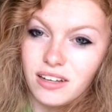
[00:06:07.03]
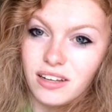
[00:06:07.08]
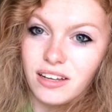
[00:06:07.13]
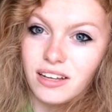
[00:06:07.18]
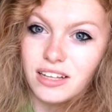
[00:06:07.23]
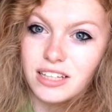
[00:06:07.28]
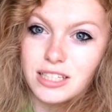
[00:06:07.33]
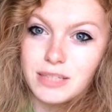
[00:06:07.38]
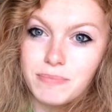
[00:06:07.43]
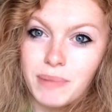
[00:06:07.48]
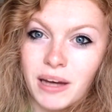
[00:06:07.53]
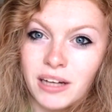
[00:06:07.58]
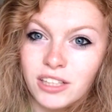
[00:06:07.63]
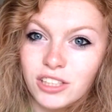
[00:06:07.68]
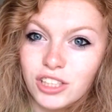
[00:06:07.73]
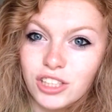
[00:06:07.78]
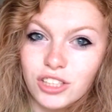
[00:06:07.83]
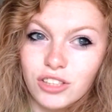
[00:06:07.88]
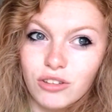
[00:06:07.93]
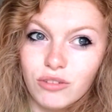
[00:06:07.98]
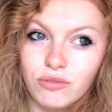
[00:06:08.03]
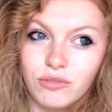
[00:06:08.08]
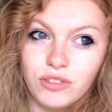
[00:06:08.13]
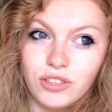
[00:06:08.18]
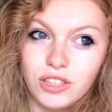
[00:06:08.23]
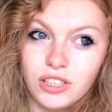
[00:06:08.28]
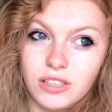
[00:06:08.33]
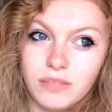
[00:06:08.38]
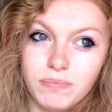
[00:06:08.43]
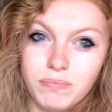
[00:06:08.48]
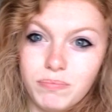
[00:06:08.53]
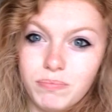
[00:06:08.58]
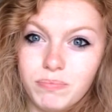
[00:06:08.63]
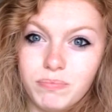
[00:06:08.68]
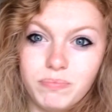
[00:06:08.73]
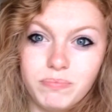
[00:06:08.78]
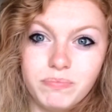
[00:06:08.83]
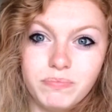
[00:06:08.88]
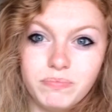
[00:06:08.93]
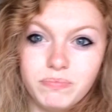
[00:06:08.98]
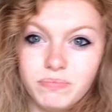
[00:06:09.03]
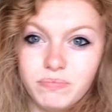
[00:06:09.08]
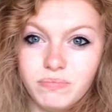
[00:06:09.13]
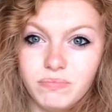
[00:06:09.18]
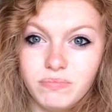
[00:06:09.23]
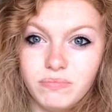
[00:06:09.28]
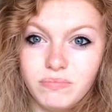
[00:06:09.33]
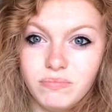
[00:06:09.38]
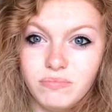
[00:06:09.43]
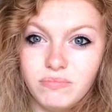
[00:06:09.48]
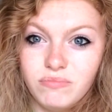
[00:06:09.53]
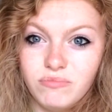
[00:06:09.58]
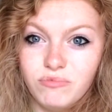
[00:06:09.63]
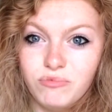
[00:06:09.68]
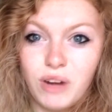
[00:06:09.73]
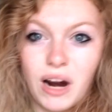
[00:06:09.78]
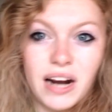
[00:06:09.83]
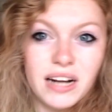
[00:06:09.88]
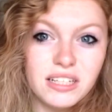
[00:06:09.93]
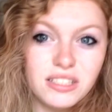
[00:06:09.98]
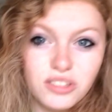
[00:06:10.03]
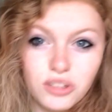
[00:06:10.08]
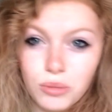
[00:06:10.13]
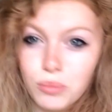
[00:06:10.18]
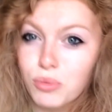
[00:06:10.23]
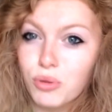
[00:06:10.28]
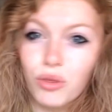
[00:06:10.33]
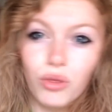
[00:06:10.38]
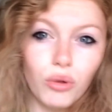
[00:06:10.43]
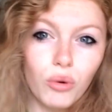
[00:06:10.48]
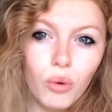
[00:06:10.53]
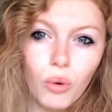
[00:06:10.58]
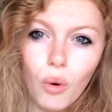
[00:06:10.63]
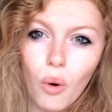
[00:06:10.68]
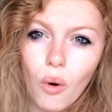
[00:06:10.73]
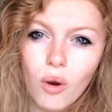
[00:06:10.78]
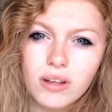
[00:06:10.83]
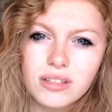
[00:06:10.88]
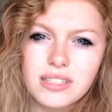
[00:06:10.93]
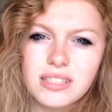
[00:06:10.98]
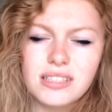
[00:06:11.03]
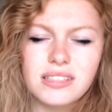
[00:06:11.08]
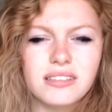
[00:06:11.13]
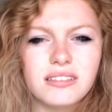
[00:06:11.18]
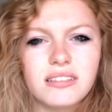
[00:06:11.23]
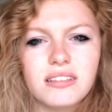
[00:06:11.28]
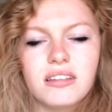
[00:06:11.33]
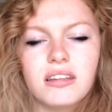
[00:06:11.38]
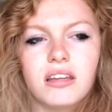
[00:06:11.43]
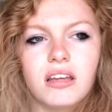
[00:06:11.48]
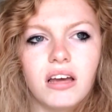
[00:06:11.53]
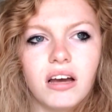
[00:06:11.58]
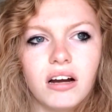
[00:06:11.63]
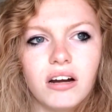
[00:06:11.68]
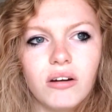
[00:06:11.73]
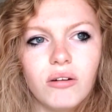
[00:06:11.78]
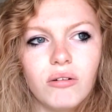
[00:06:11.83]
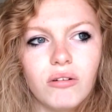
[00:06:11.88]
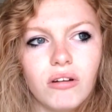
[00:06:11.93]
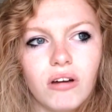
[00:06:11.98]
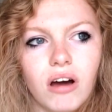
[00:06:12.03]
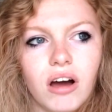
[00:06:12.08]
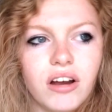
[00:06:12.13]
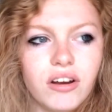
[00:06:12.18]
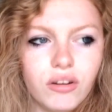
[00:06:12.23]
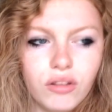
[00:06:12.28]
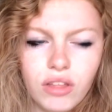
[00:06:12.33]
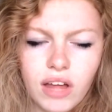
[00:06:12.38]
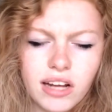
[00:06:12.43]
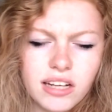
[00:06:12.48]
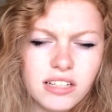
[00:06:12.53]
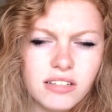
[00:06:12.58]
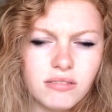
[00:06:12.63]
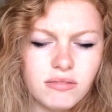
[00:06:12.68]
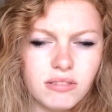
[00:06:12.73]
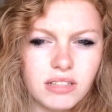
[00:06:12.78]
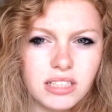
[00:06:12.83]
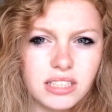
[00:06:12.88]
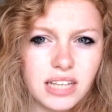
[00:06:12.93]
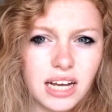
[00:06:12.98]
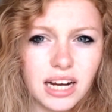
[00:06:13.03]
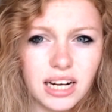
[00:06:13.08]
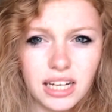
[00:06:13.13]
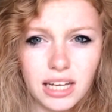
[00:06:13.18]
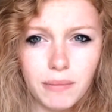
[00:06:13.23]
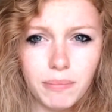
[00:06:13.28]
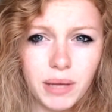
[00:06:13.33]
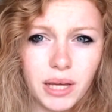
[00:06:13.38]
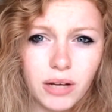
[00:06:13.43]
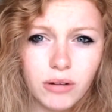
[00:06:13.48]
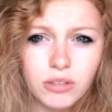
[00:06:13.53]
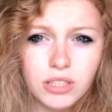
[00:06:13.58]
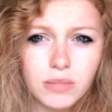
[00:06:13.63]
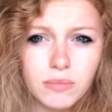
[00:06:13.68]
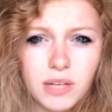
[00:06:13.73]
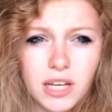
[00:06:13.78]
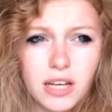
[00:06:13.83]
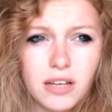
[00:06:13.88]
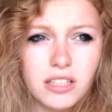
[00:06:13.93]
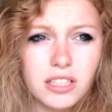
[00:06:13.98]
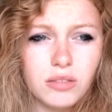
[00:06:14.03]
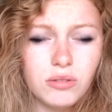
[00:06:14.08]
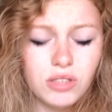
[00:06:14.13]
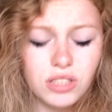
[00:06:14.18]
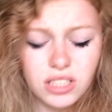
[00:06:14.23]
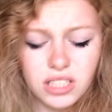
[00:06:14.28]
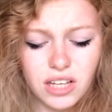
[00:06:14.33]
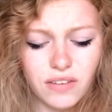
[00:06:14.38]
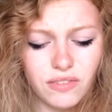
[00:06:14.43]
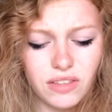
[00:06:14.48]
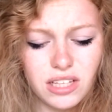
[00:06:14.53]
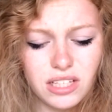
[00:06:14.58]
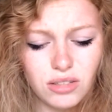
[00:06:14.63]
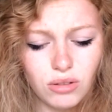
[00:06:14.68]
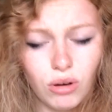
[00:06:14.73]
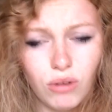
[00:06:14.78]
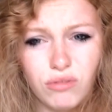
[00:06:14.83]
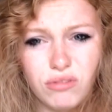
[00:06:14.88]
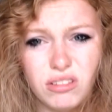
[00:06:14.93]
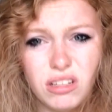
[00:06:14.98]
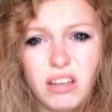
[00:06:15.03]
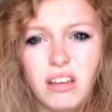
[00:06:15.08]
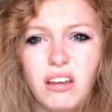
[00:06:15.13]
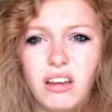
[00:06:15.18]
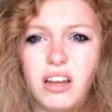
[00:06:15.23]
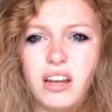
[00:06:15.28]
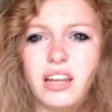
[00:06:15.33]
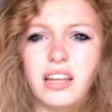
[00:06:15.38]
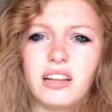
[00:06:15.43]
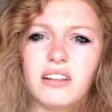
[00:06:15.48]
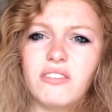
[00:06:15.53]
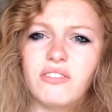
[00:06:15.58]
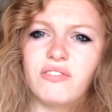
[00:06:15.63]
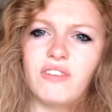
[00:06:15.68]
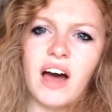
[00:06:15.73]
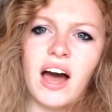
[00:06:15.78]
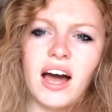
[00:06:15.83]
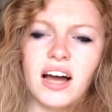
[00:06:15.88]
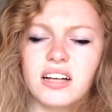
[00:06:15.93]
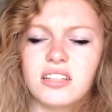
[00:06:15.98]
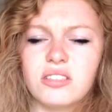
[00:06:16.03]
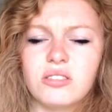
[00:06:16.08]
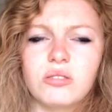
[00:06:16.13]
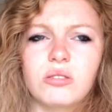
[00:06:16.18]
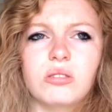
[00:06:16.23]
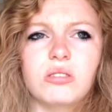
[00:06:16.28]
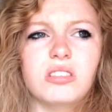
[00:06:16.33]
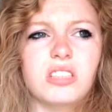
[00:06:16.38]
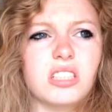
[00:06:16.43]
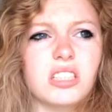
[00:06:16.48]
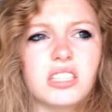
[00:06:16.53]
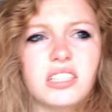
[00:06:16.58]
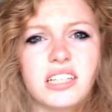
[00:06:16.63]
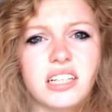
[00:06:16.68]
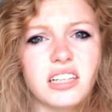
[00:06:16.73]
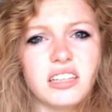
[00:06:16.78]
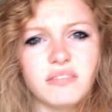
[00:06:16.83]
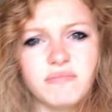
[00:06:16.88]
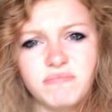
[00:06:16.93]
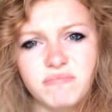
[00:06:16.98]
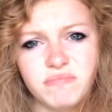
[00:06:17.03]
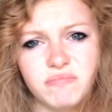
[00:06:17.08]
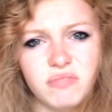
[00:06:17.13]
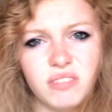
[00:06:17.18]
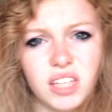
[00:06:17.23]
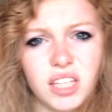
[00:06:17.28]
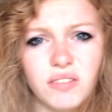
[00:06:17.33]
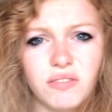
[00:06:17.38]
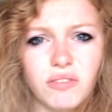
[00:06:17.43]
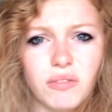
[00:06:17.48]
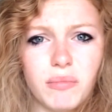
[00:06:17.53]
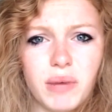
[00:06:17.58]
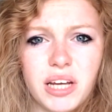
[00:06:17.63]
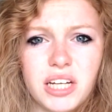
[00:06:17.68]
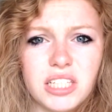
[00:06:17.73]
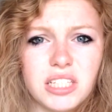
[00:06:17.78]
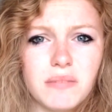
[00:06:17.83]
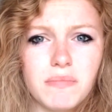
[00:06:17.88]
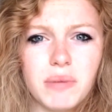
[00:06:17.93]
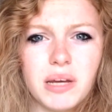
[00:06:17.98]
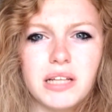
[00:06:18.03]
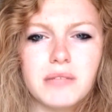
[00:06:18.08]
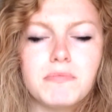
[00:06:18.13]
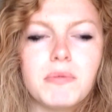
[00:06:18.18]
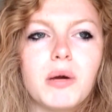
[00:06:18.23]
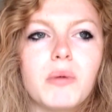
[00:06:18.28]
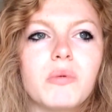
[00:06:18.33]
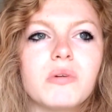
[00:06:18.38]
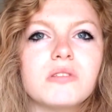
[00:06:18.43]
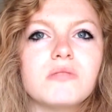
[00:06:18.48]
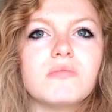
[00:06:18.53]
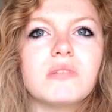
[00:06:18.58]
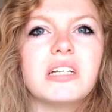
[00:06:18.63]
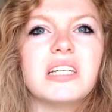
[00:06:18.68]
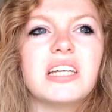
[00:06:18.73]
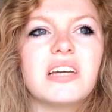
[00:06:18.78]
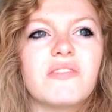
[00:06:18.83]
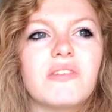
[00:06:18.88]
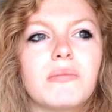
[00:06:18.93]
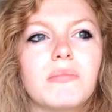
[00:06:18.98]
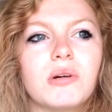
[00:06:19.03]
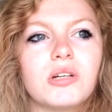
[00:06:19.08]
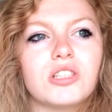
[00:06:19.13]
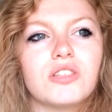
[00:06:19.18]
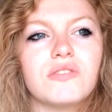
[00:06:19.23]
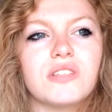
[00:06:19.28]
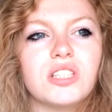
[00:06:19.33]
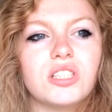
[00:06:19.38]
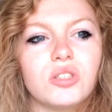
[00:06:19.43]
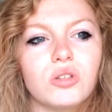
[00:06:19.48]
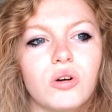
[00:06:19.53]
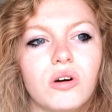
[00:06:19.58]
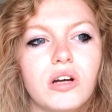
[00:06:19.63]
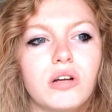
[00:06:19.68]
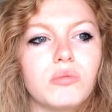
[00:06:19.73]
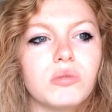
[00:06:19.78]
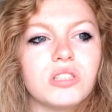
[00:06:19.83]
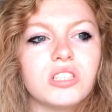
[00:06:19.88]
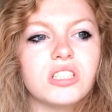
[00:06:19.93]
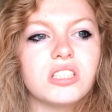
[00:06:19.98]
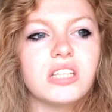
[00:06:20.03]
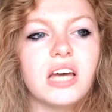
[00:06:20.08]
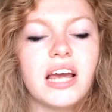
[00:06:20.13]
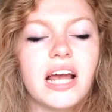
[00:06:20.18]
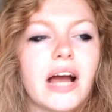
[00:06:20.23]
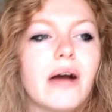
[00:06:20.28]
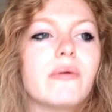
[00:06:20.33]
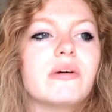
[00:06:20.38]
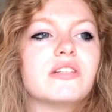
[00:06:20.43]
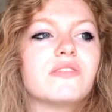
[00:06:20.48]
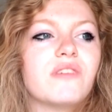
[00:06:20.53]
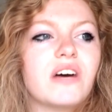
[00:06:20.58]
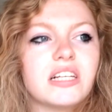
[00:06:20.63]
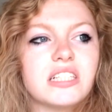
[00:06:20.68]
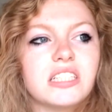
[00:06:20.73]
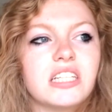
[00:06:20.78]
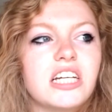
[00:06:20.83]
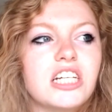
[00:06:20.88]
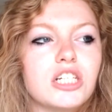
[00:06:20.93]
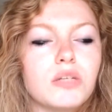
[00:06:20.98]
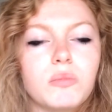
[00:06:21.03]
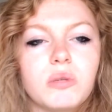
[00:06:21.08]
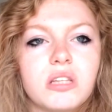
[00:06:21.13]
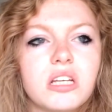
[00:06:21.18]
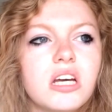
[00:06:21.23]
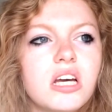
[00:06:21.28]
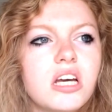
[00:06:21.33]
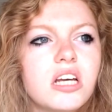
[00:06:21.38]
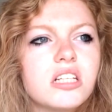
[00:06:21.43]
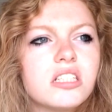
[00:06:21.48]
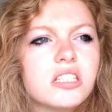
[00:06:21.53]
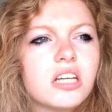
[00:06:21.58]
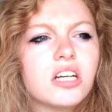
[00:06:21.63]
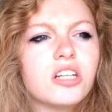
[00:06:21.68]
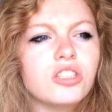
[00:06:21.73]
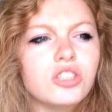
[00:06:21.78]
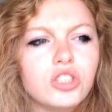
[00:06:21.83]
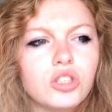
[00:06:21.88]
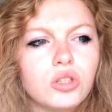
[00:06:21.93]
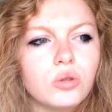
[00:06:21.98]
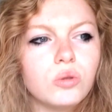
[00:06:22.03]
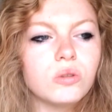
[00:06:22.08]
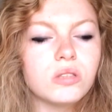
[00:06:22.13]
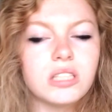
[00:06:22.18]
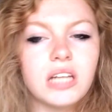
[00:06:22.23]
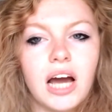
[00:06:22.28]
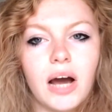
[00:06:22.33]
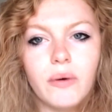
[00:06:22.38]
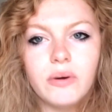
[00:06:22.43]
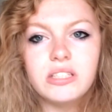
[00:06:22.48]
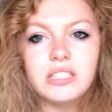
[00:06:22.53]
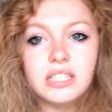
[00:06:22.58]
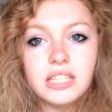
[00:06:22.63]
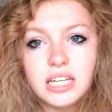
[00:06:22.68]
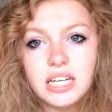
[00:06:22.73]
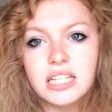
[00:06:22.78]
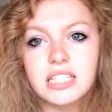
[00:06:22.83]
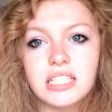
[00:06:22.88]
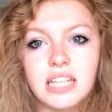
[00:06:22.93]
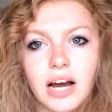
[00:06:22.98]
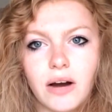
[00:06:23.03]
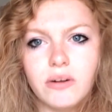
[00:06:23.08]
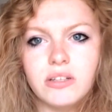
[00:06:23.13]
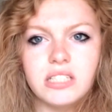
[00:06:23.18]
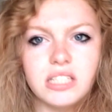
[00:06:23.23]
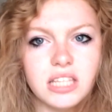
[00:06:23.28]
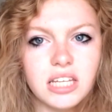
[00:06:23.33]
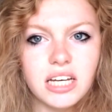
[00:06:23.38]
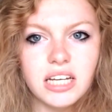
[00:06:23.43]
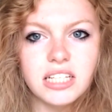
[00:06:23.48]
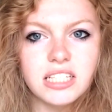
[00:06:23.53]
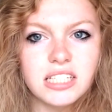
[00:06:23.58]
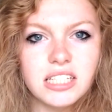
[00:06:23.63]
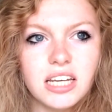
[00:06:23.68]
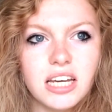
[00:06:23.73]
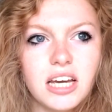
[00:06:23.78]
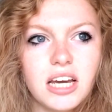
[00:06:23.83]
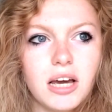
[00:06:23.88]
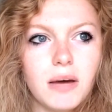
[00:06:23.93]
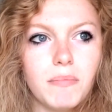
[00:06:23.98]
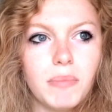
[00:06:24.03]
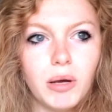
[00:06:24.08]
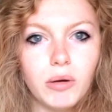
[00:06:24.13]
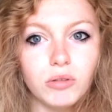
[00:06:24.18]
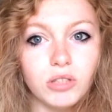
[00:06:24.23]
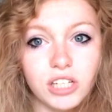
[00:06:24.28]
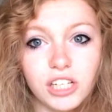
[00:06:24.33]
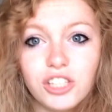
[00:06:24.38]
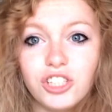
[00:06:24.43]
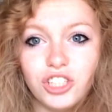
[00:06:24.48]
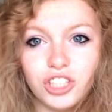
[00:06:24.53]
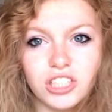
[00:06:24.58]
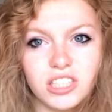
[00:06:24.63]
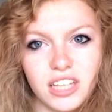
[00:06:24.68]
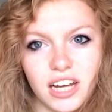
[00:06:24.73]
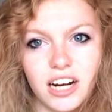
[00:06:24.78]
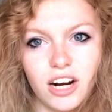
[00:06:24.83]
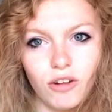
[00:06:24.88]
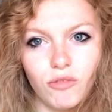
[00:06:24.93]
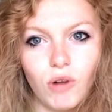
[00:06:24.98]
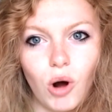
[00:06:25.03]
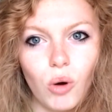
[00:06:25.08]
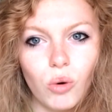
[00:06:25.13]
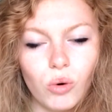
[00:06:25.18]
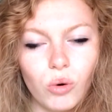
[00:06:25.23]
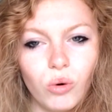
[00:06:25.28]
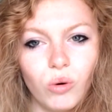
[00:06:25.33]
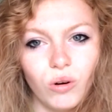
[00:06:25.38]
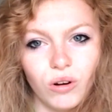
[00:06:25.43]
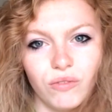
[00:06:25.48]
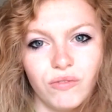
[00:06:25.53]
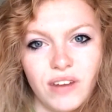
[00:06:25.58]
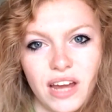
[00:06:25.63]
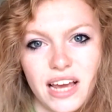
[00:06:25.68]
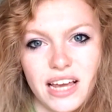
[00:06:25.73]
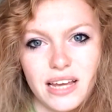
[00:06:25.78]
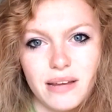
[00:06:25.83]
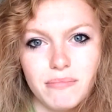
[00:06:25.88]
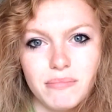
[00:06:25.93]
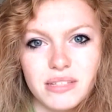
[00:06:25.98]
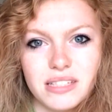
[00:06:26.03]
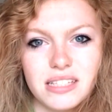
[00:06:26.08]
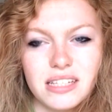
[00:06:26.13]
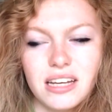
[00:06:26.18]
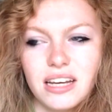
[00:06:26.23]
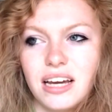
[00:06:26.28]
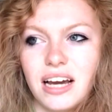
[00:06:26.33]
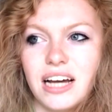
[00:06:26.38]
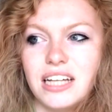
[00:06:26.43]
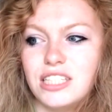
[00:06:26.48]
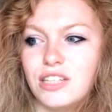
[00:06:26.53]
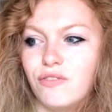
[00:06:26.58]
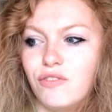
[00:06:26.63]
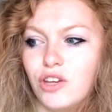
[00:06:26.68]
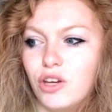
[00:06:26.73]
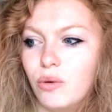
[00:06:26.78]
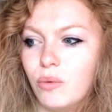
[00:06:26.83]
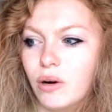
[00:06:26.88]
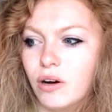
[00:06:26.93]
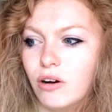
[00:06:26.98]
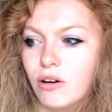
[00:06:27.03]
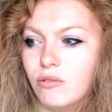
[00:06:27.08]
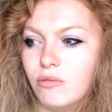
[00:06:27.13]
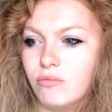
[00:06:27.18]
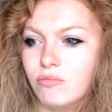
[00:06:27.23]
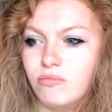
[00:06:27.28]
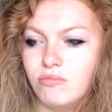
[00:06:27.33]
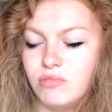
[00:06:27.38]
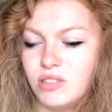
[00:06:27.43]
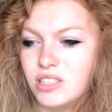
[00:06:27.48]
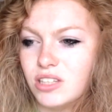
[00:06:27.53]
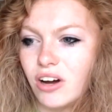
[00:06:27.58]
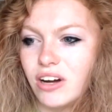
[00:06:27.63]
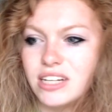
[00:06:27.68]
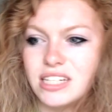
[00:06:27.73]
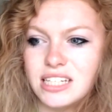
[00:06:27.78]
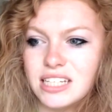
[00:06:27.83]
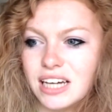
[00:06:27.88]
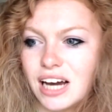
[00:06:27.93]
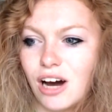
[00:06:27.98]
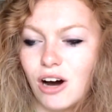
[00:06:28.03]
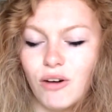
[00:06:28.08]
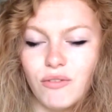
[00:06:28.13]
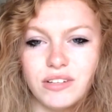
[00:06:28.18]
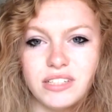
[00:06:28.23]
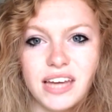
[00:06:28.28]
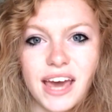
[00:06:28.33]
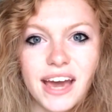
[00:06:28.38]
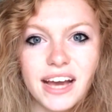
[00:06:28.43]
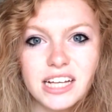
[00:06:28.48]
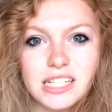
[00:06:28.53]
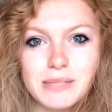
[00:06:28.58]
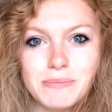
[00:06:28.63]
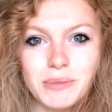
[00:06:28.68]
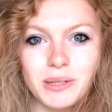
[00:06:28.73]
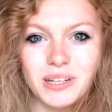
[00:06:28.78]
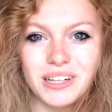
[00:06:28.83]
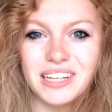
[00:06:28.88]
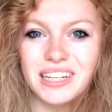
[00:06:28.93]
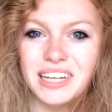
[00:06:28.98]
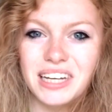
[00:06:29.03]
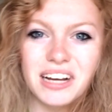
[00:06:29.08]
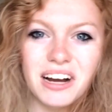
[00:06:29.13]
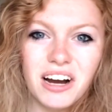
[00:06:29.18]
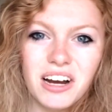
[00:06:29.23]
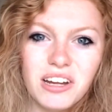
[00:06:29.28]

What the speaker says: expansion of just random thoughts, and I don't know, that didn't exactly appeal to me, because it was just giving these sort of little facts or just little information bits, but it wasn't really giving much of a story. It was just saying how his fascination with certain jewels and how it did this and how it did this, but it was literally just like a roll call of names as if you were citing out of a textbook, and it